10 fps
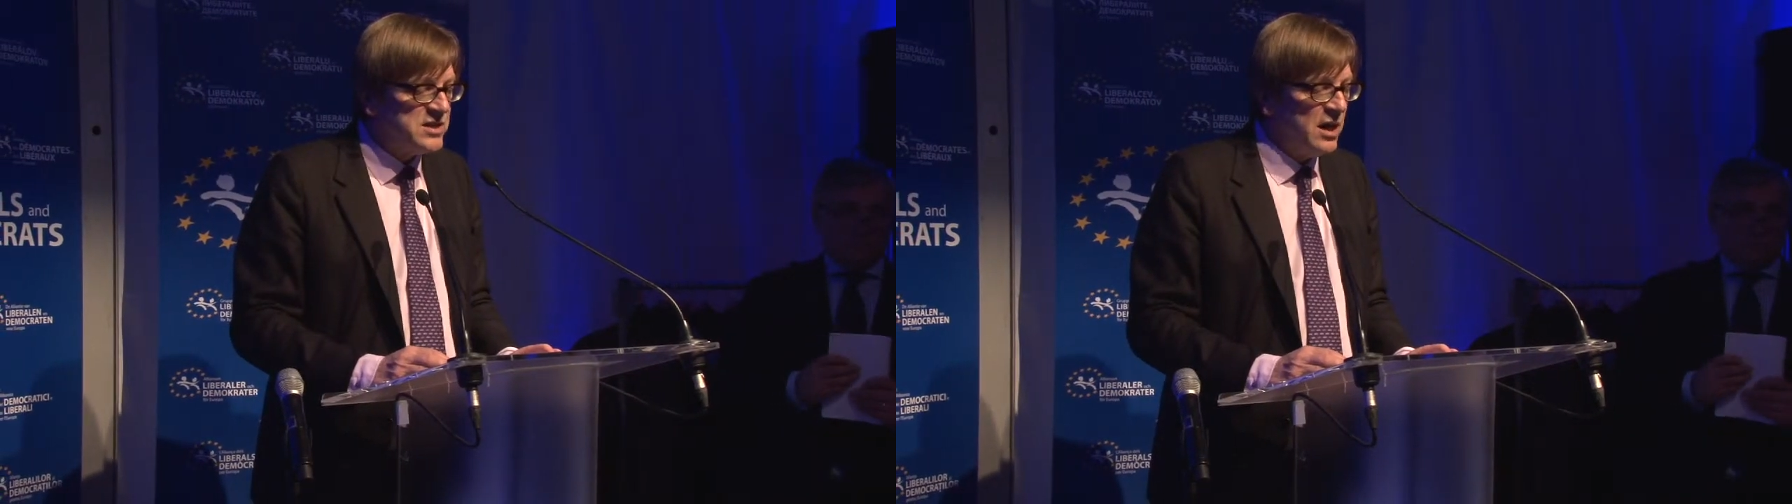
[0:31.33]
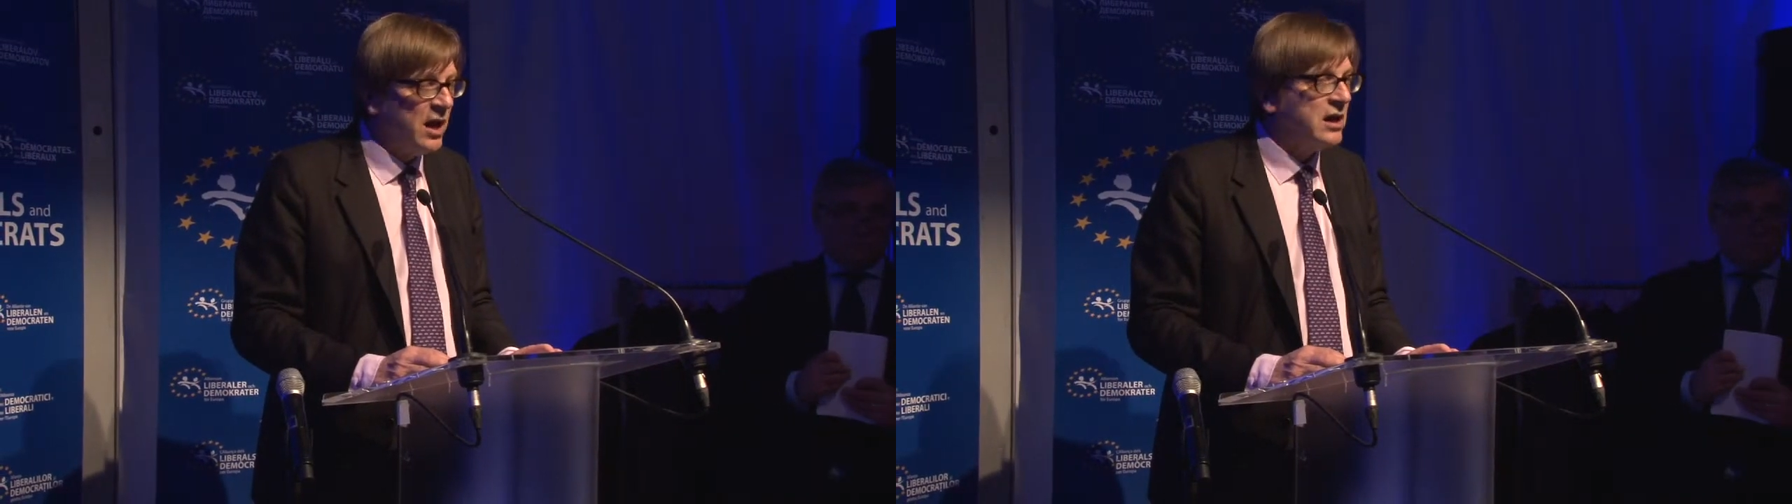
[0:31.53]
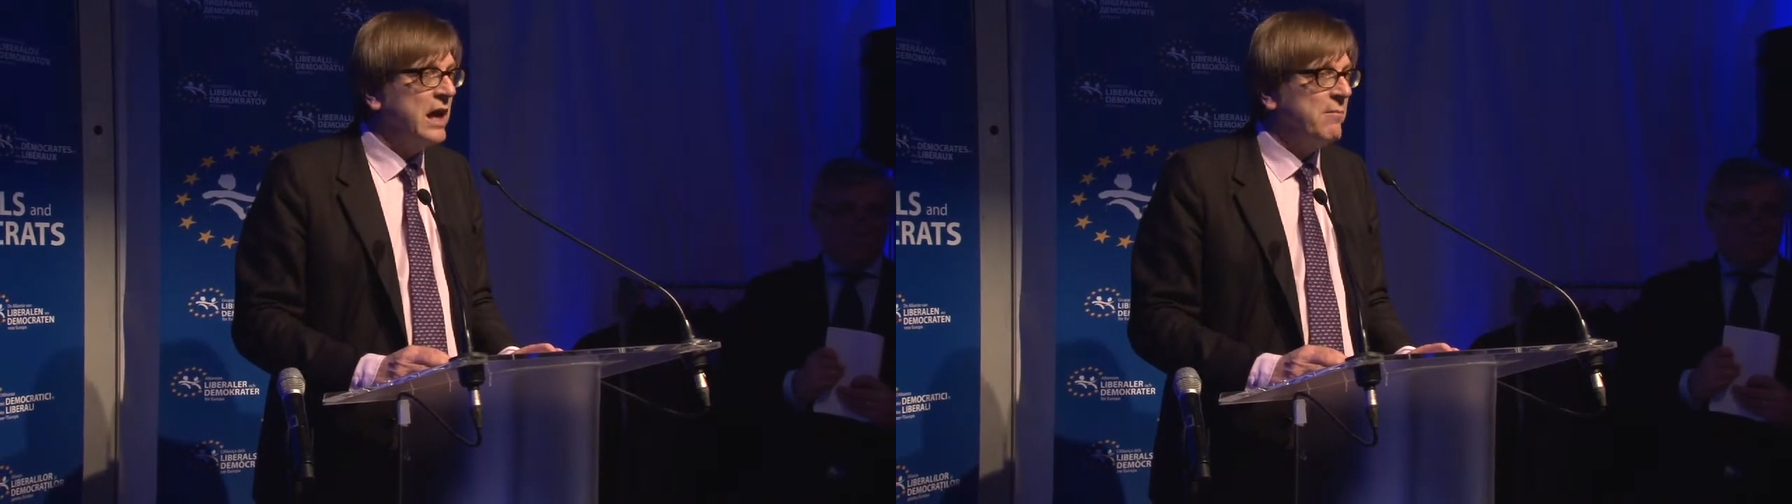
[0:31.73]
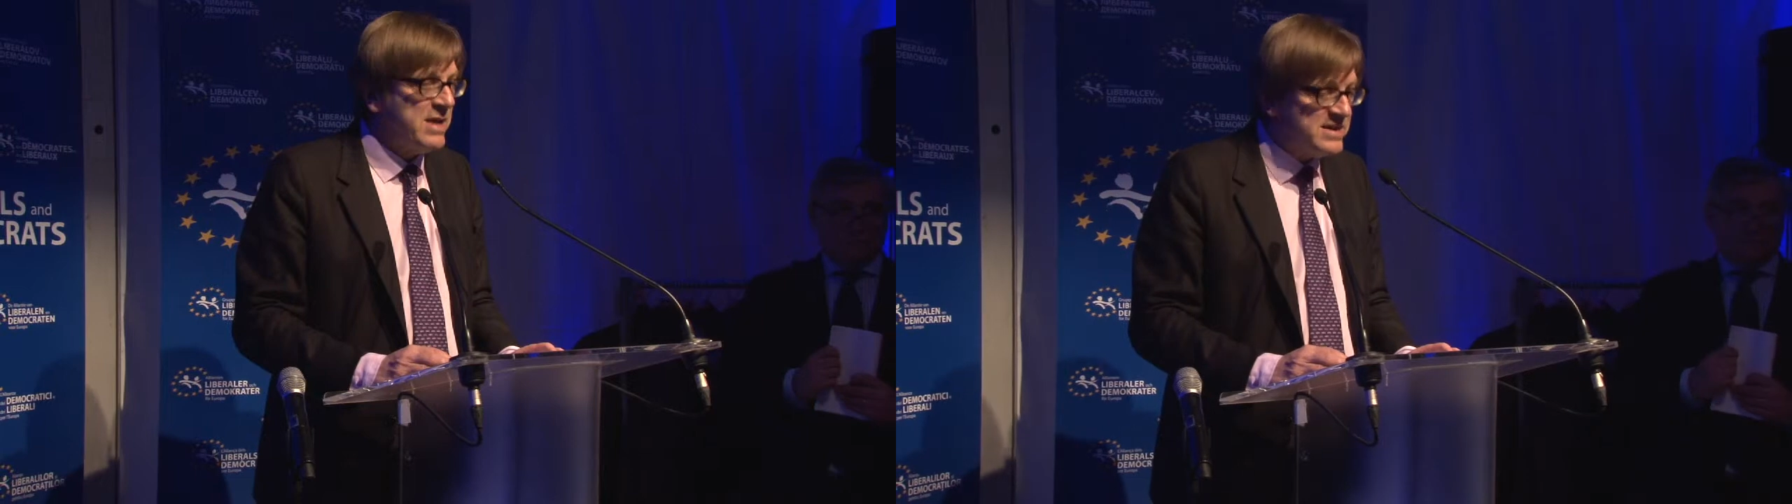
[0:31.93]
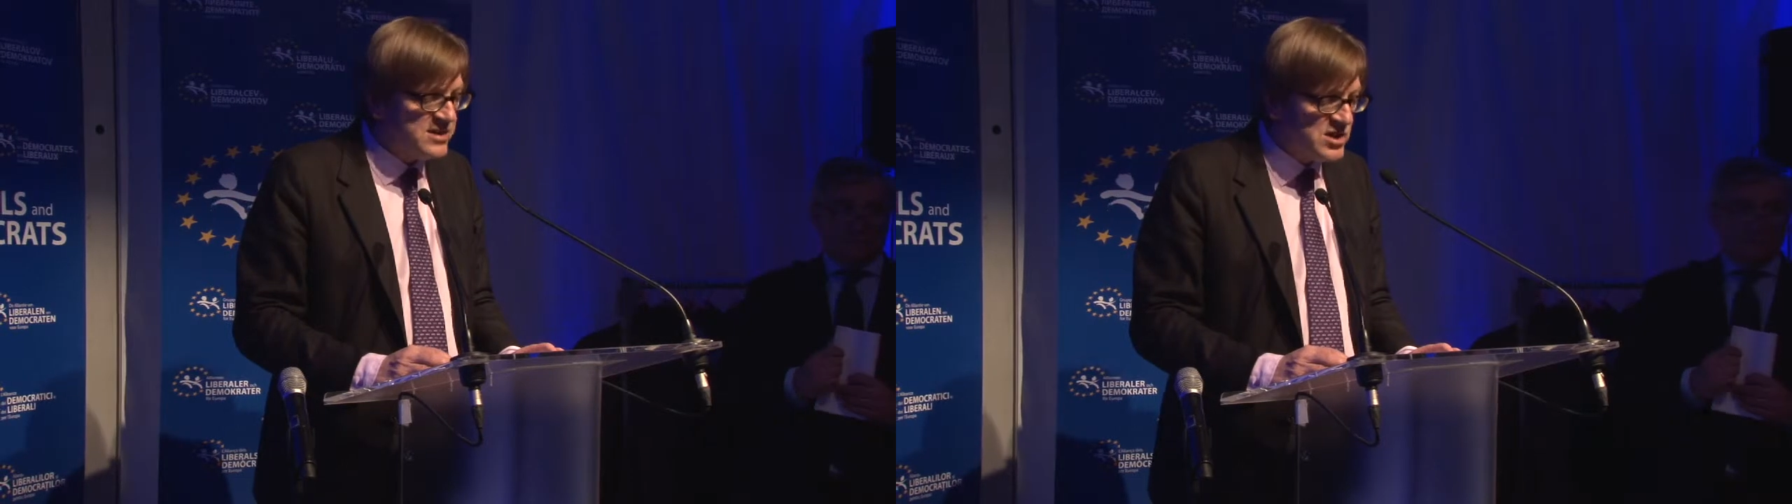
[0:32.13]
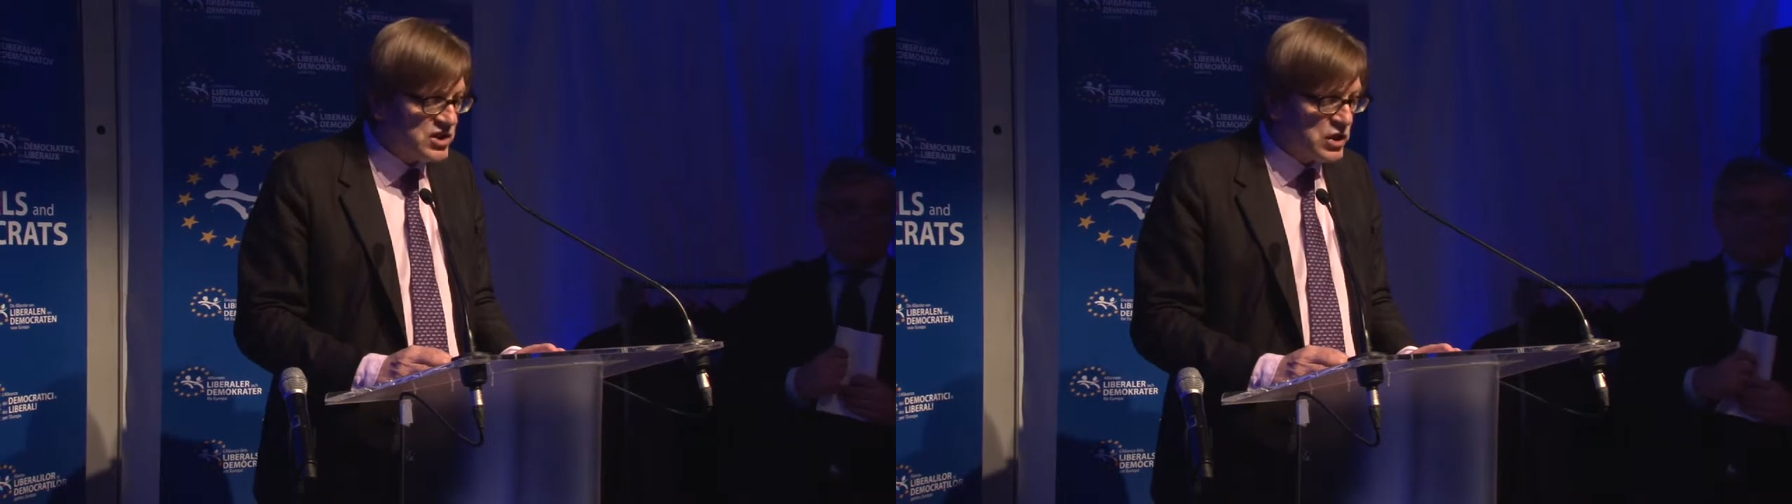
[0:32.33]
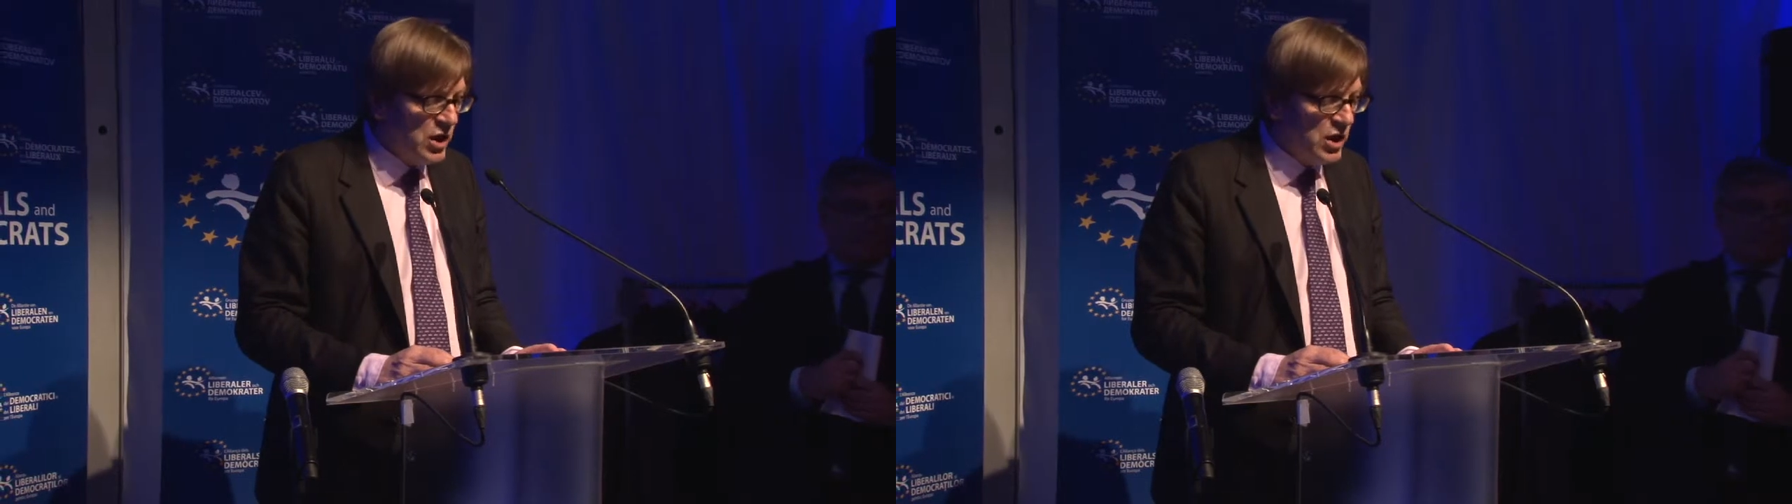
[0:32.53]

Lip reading: a clear message,